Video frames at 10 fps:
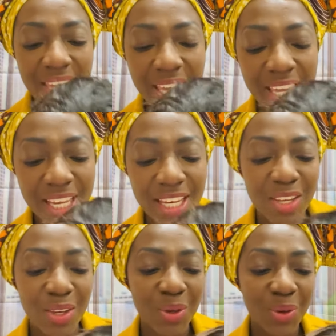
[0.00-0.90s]
in
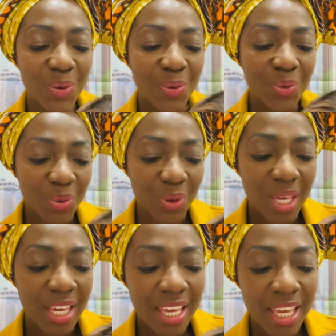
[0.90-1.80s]
you,
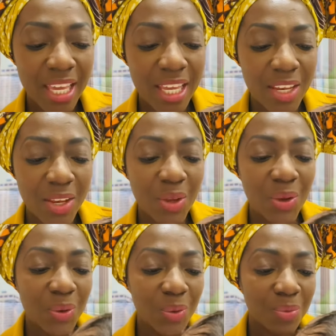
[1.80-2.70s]
in
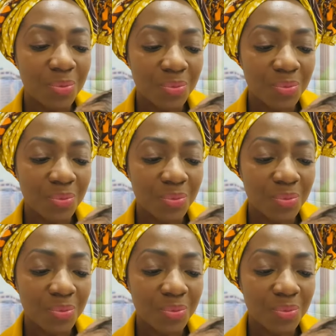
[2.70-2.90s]
you.